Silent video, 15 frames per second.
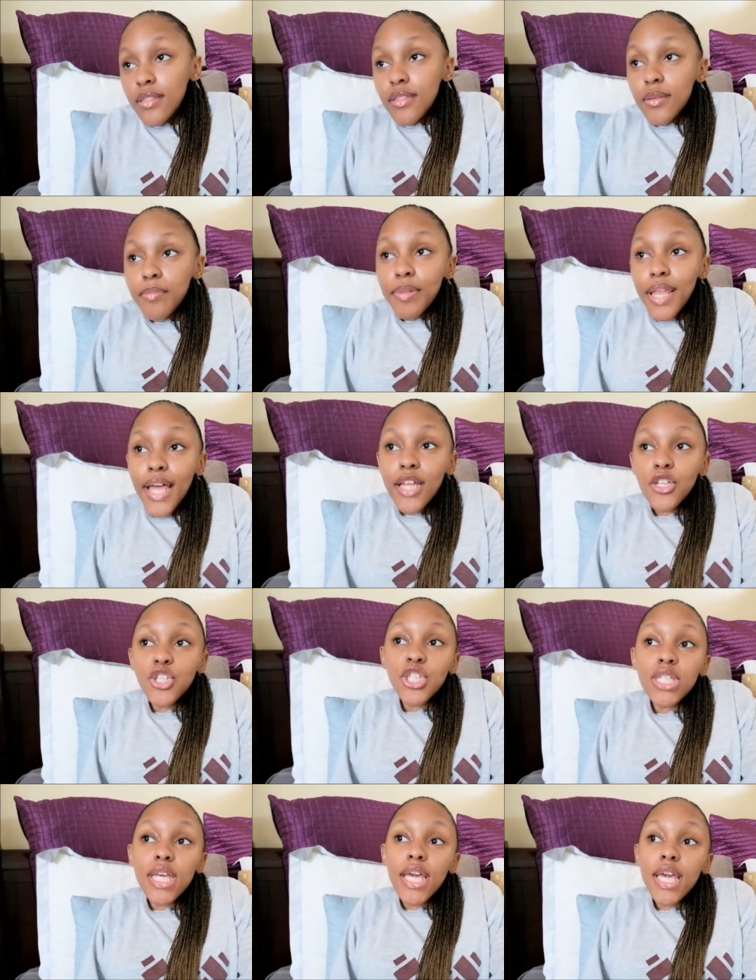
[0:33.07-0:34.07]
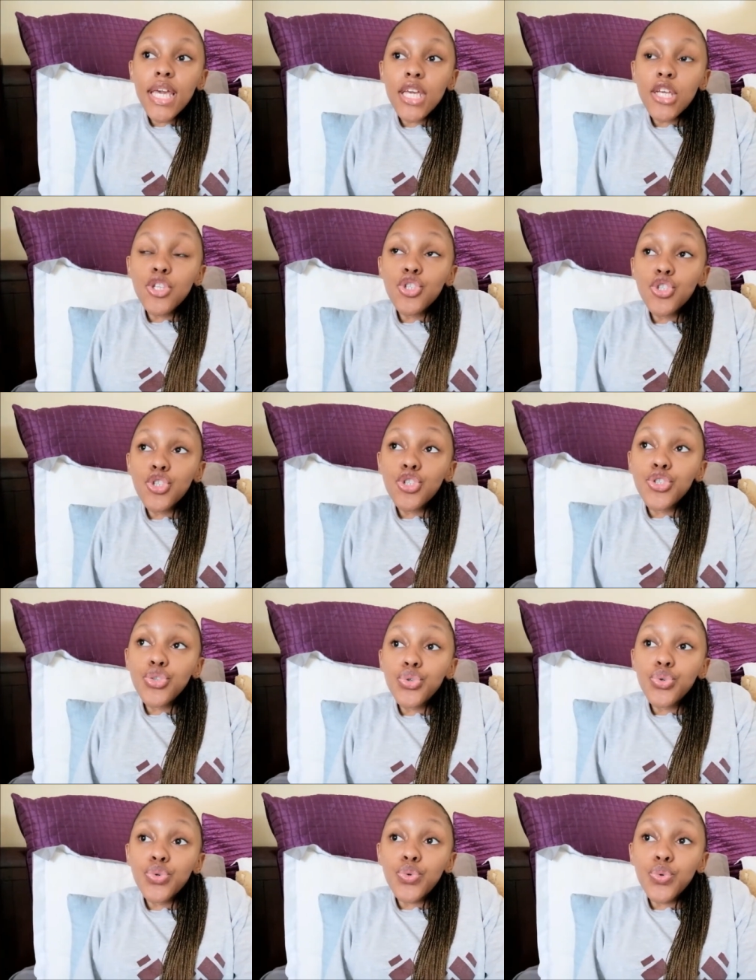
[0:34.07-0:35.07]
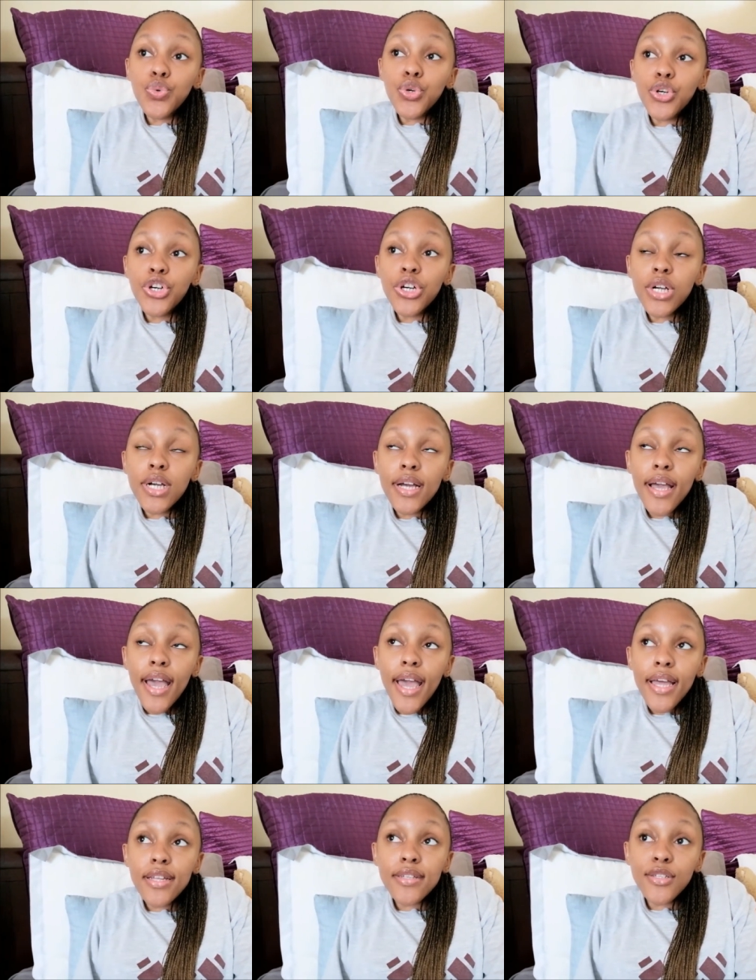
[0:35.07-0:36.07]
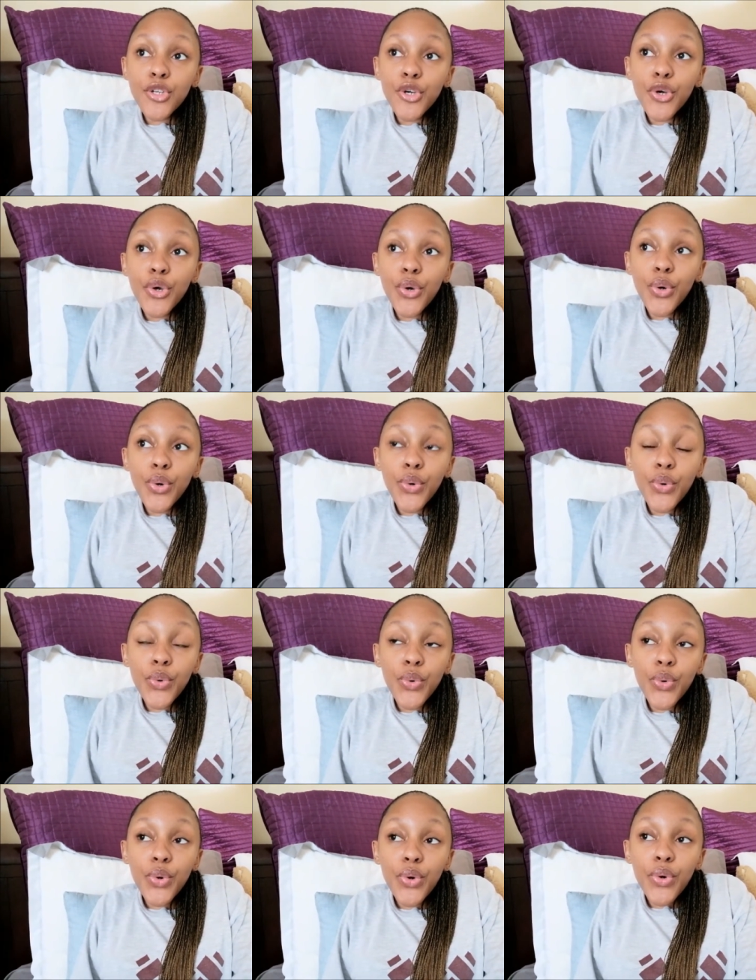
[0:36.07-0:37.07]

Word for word: The plan today is to cook and go